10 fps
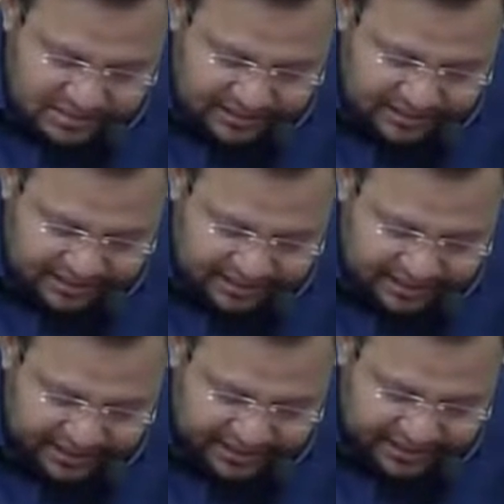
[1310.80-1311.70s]
year
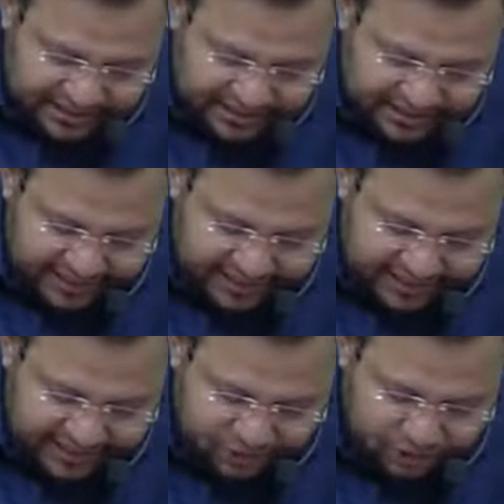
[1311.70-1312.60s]
ending date
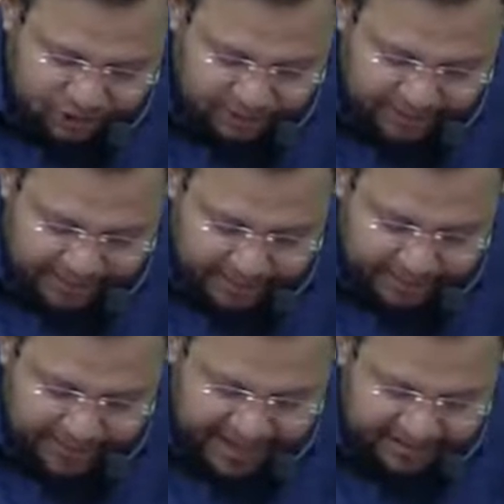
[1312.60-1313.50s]
should be
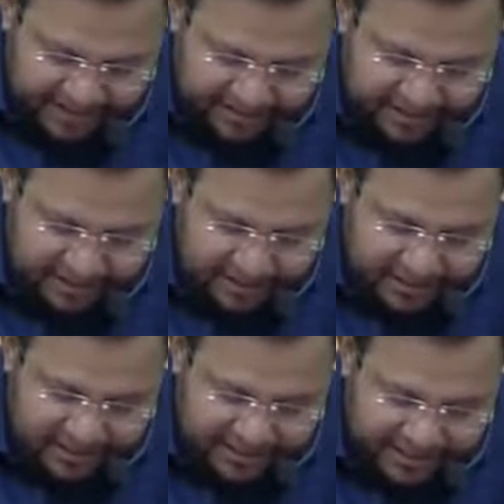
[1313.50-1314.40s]
compared with
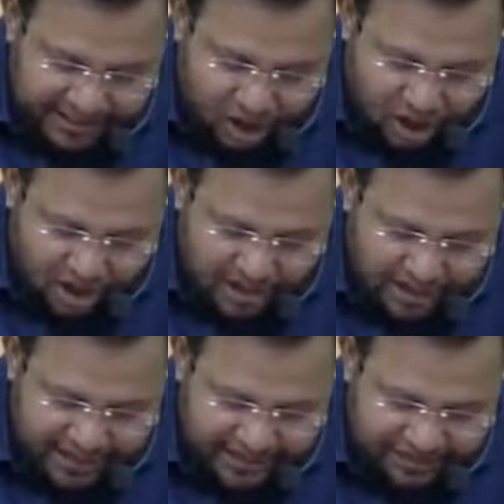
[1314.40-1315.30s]
record
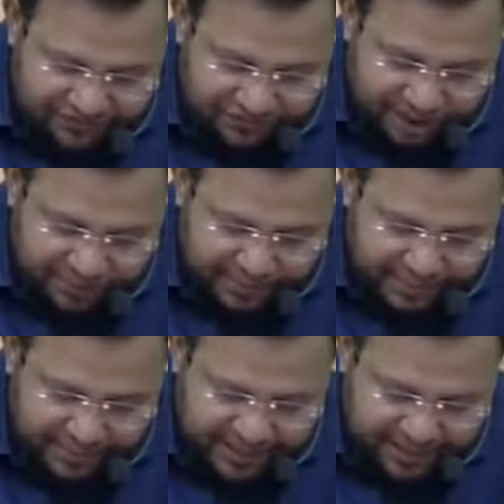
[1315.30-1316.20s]
dates for
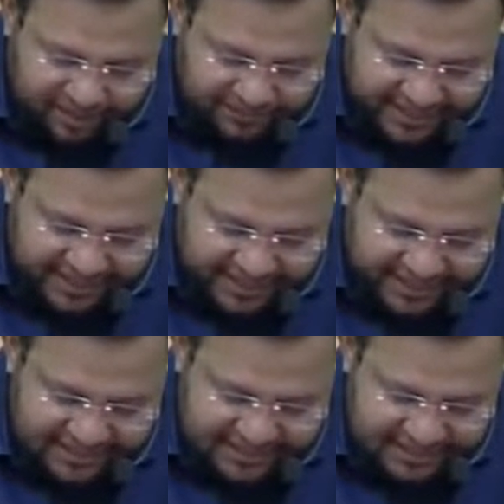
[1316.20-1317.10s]
payment of
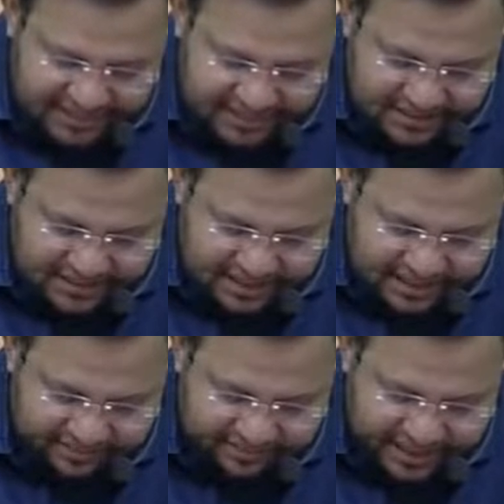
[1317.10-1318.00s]
interest.
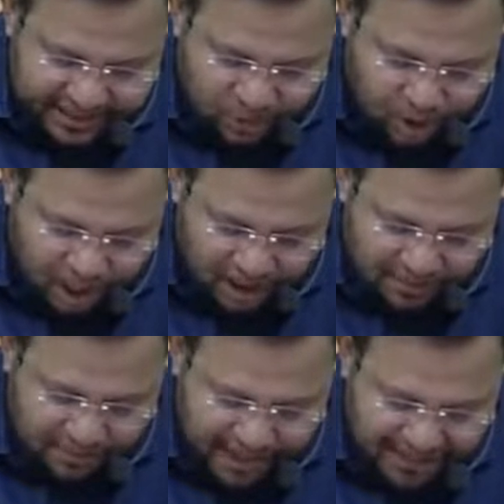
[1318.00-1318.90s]
If they do not
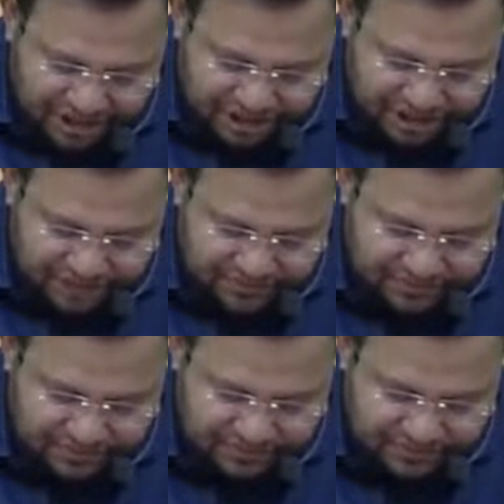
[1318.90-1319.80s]
match,
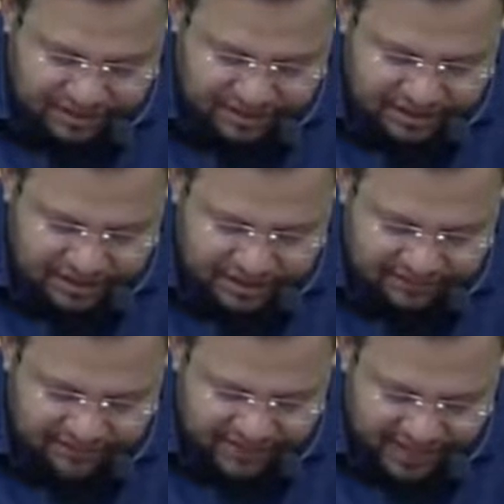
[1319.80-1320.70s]
if
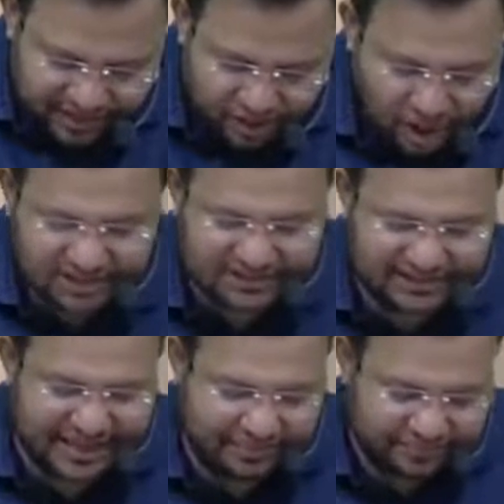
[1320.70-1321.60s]
they are not
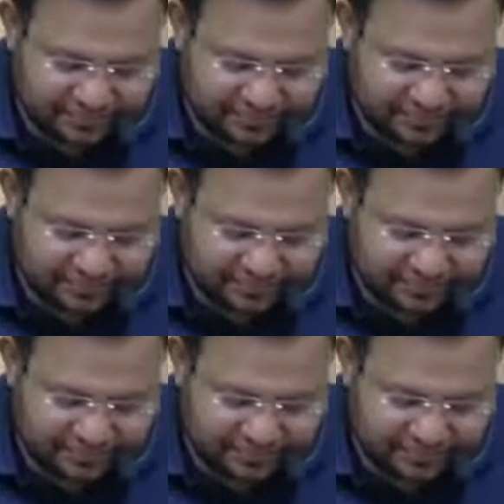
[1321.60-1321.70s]
same,